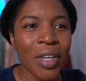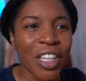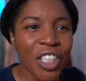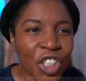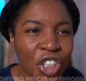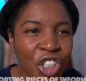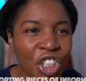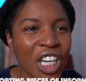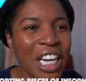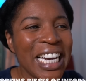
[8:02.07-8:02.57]

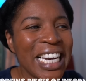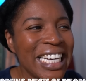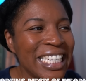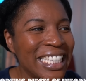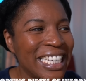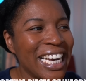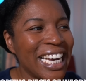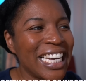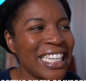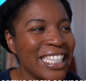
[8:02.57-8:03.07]
She
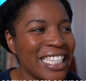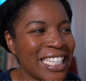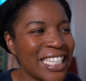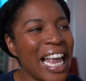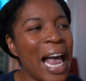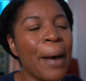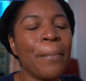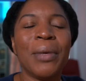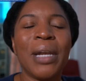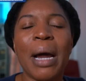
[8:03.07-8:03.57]
did
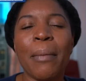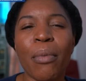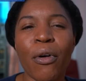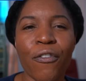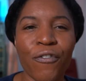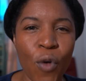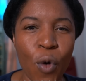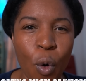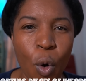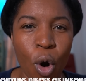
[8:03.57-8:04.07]
step number
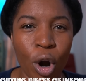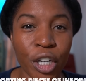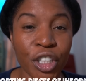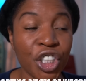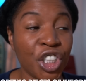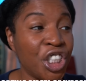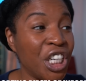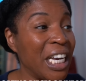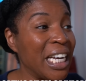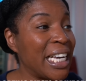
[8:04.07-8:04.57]
four.
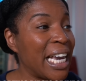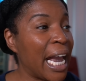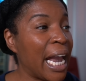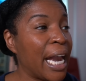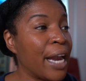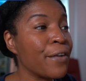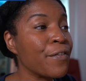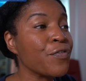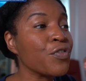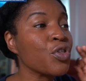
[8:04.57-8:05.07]
She
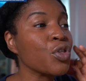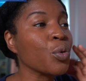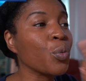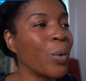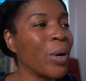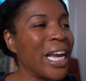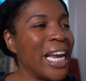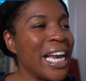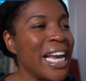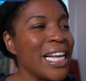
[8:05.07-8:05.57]
gave
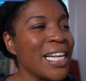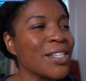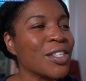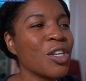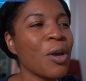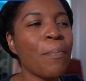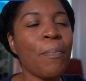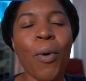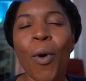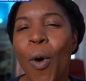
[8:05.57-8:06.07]
three
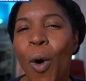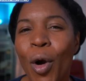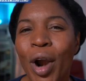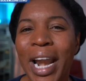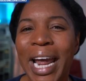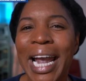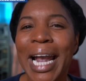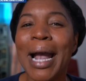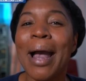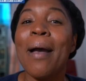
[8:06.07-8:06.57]

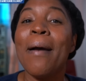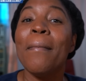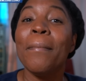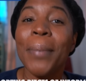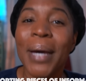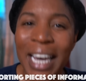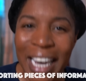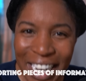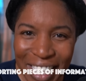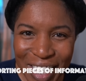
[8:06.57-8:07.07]
supporting
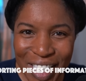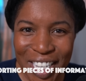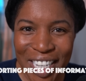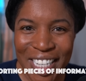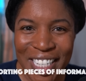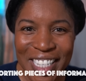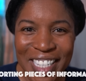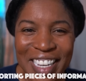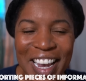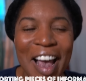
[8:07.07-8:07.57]

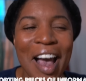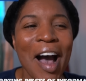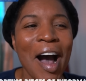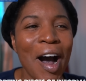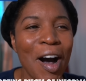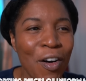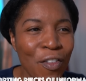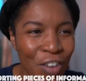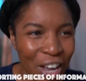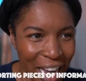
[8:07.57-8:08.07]
pieces
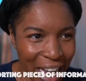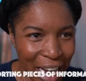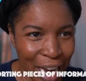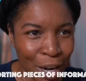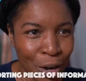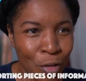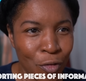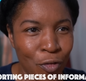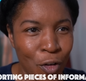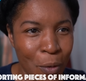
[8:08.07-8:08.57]
of
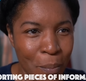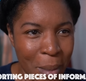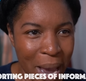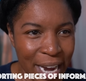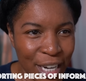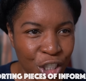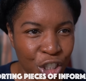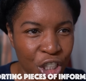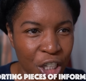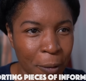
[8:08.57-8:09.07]

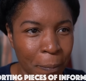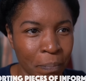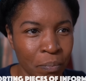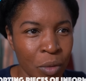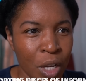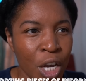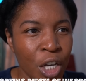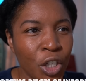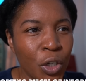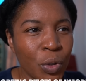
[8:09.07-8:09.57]
information.
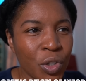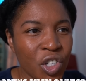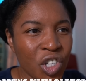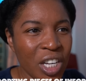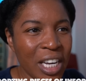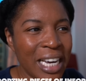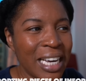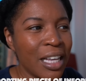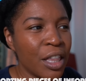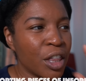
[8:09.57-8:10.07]
You
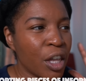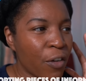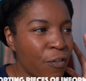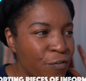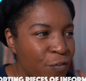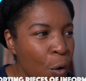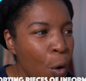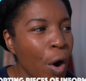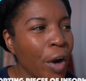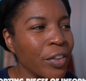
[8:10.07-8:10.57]
see, the
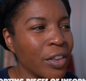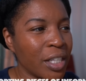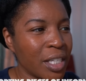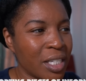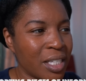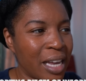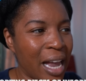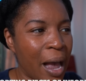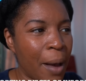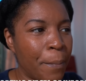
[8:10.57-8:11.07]
fourth
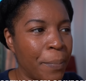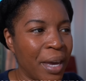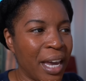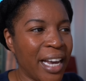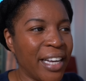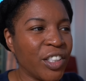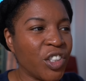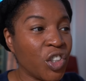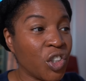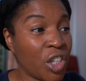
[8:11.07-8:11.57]
step
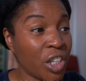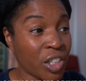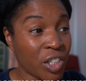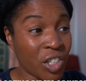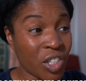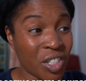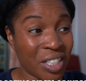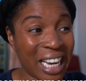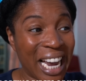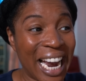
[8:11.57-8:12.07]
is to
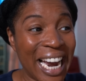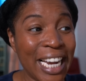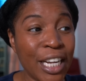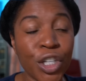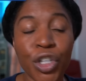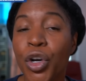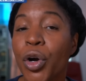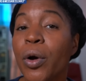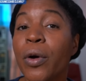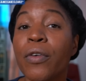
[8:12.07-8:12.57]
state
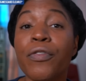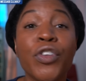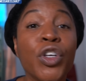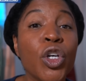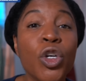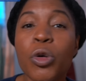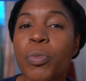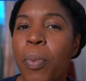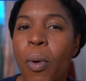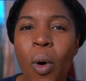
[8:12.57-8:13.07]
your
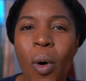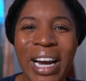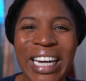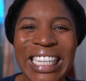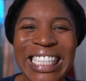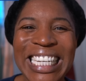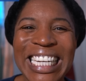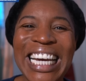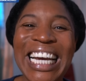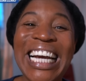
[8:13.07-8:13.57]

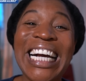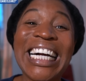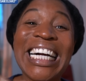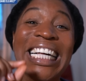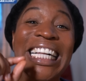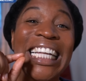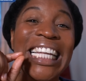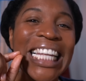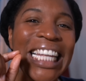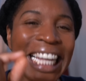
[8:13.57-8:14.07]
viewpoint
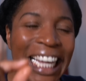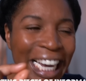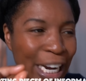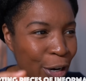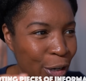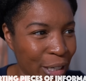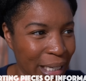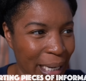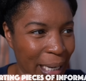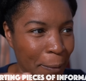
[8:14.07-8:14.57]

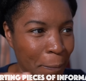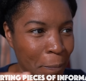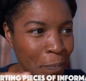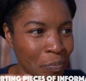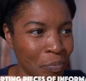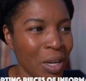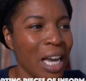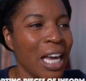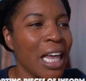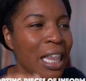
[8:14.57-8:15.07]
clearly.
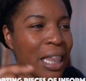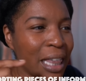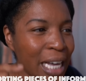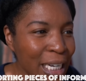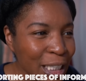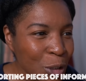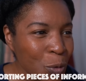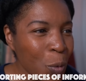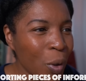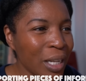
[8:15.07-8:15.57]

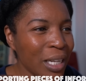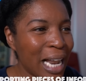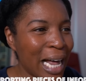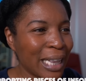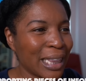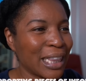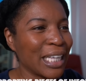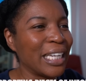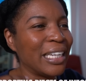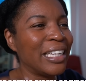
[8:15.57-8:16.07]
This will
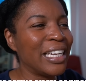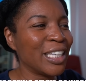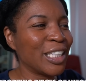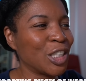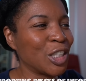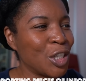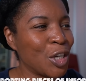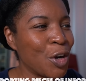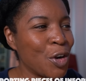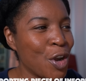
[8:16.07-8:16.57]
let the
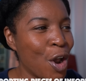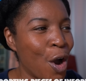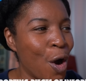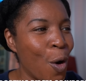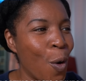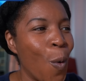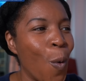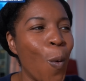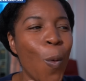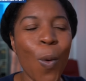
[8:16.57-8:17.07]
listener
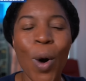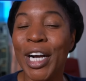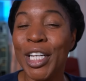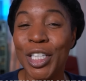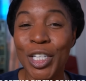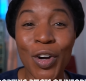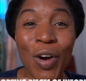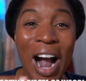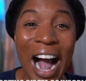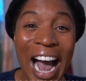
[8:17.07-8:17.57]
know
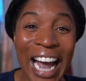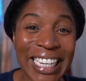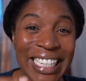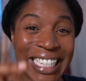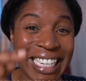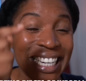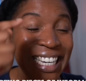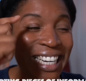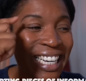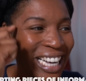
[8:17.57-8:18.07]
what your
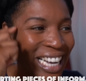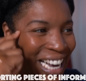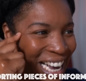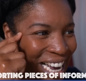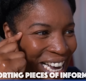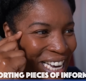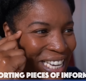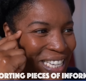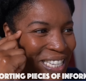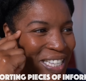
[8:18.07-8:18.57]
idea
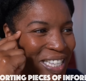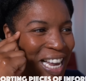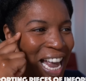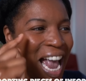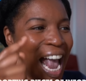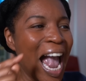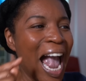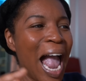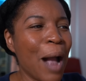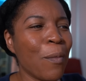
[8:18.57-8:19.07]
is
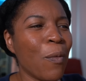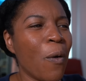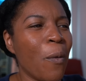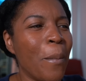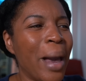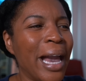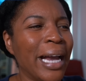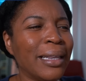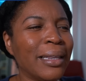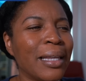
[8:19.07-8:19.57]
and will
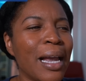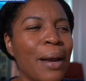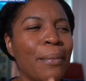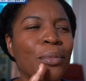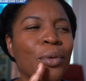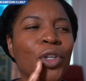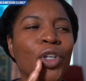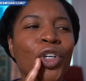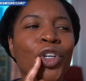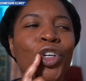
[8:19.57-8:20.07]
make
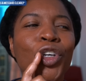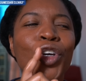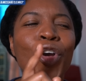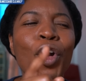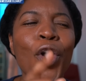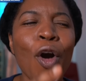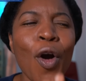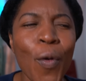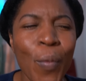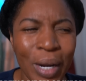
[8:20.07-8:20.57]
them
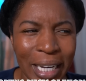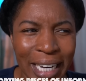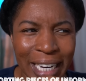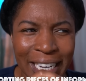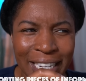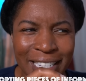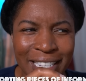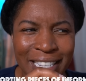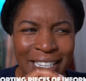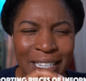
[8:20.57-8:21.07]

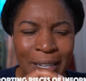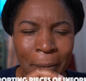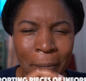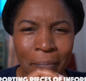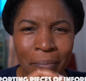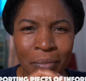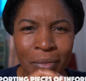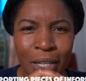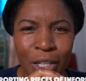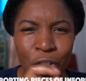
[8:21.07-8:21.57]
curious
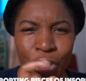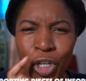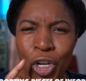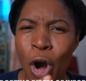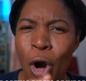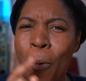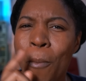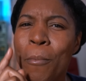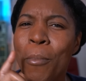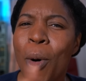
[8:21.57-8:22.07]
to
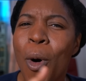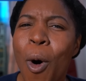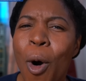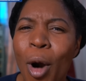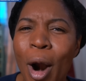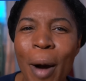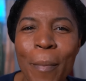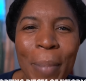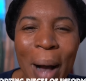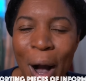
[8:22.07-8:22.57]
know
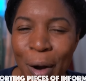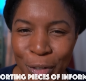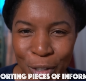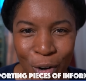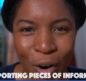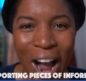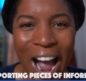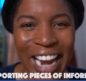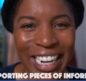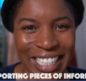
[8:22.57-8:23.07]
more about
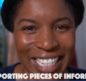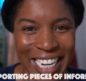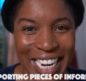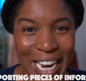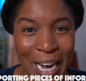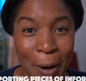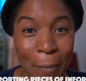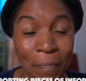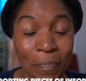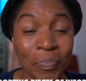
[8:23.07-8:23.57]
your
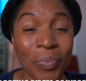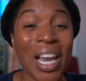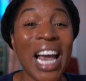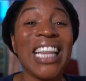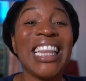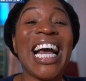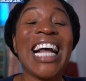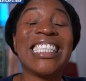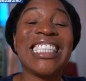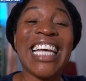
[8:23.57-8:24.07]
idea.
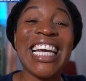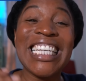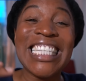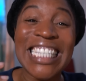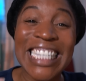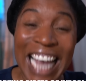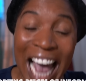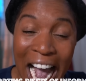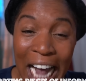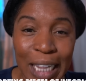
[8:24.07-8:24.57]
That's
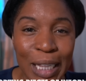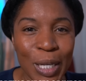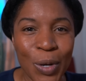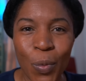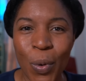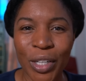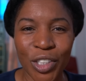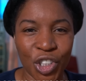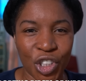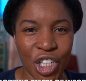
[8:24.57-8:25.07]
exactly
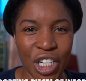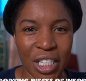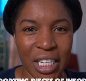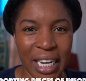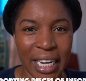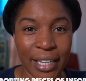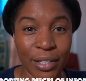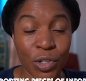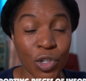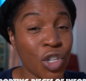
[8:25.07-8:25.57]
what she
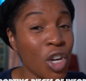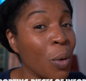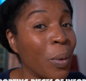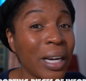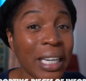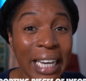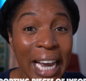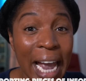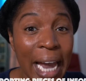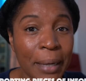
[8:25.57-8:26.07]
did. So,
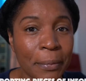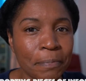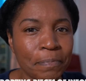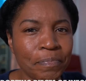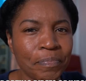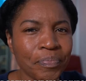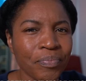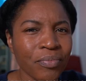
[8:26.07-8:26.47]
again,